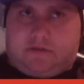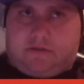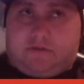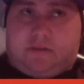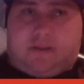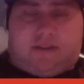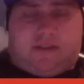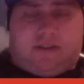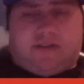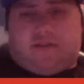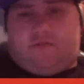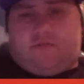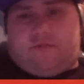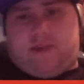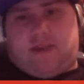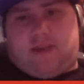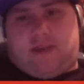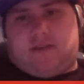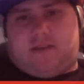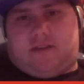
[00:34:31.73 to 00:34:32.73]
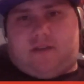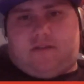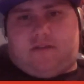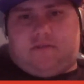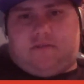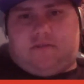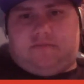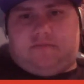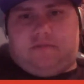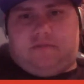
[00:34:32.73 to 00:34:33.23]
not too bad. You know, at
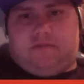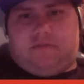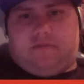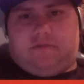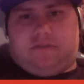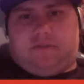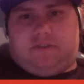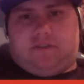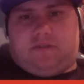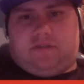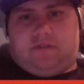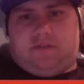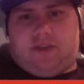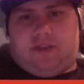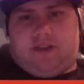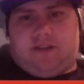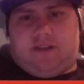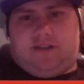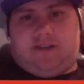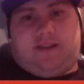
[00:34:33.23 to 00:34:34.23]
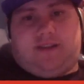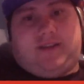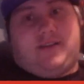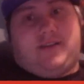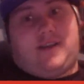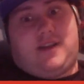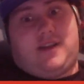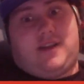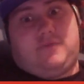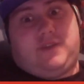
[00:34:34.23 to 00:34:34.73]
least people can still get it.
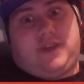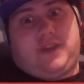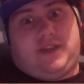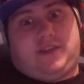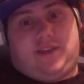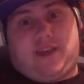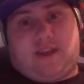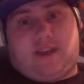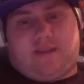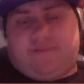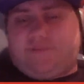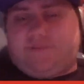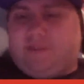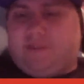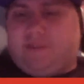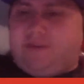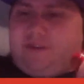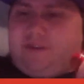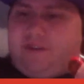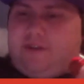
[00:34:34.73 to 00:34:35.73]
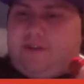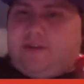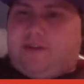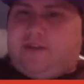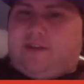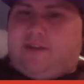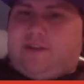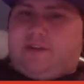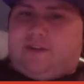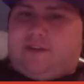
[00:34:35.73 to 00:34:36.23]
Halloween, yeah.
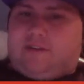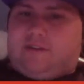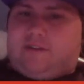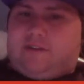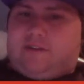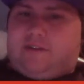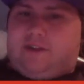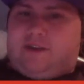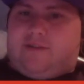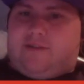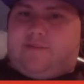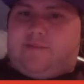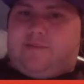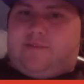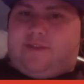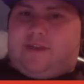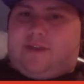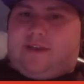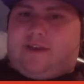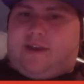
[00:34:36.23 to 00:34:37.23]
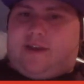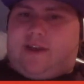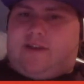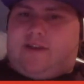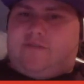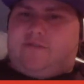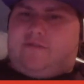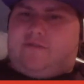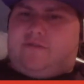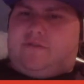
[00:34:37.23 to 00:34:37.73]
So yeah, I don't
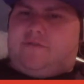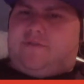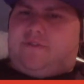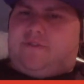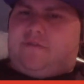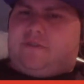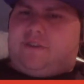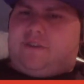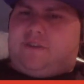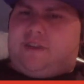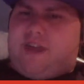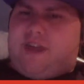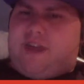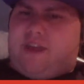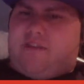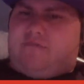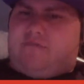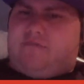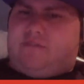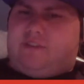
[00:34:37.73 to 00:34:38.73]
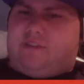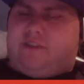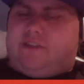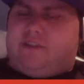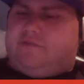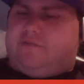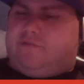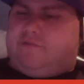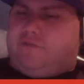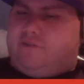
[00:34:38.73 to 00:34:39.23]
know if there's a date release
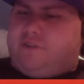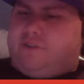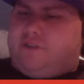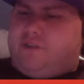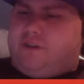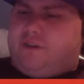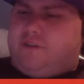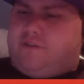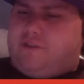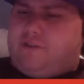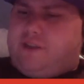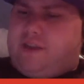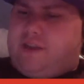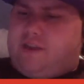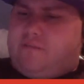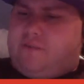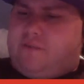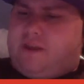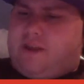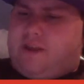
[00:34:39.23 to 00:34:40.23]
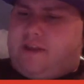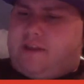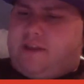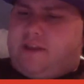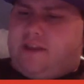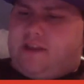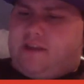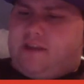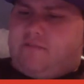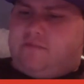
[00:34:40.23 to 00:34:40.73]
for the for Gingamen. I think it
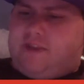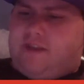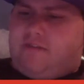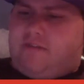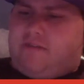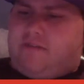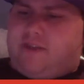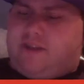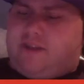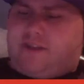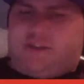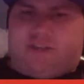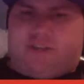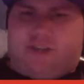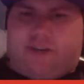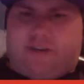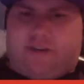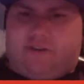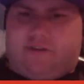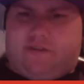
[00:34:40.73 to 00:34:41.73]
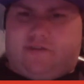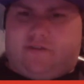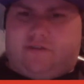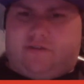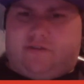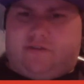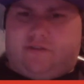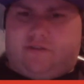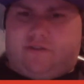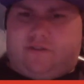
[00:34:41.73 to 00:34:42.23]
comes out next year.
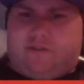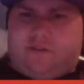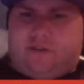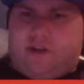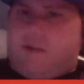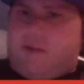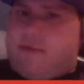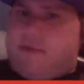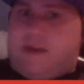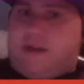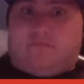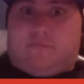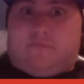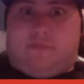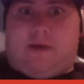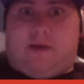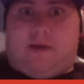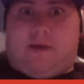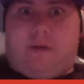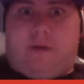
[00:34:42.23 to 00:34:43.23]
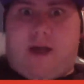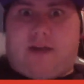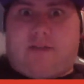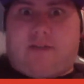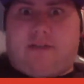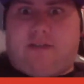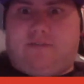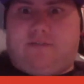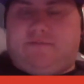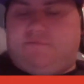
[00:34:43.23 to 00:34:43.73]
I'm not
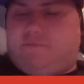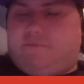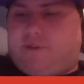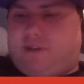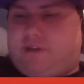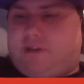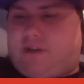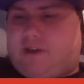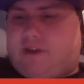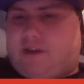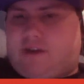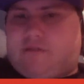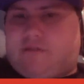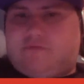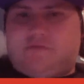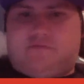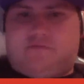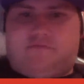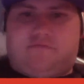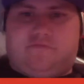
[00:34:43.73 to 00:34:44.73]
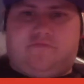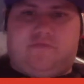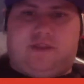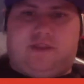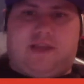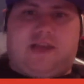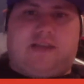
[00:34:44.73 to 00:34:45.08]
positive, but like I said,